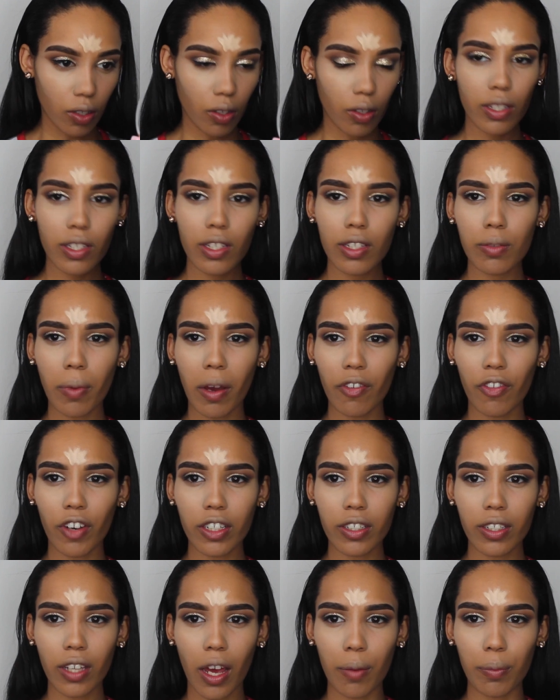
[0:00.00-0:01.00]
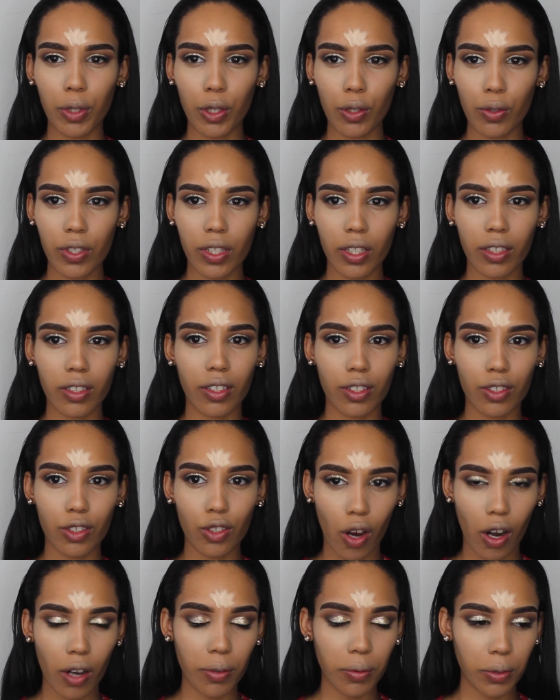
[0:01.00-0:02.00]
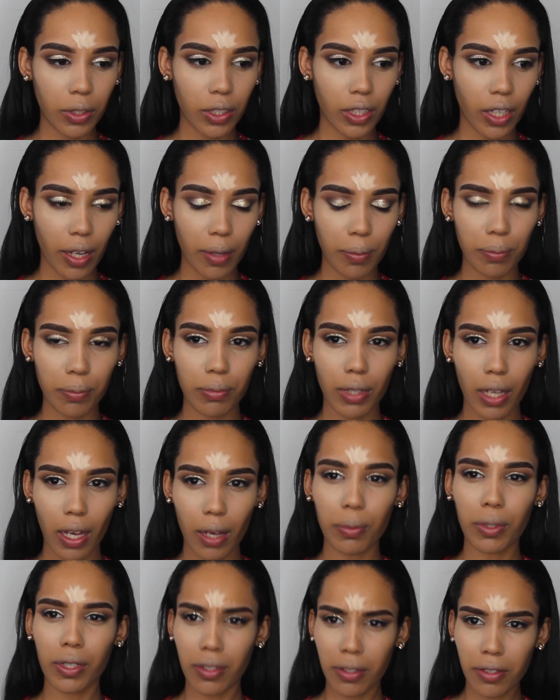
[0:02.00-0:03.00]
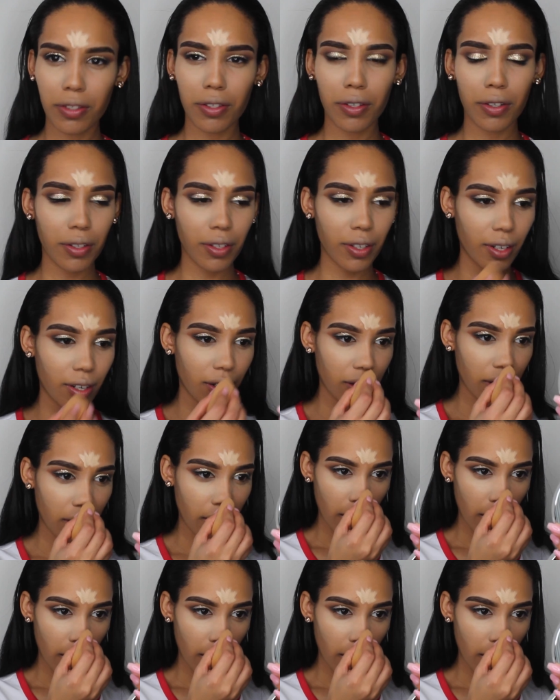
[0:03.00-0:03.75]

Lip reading: So this is my first time using the Tarte Shape Tape Concealer.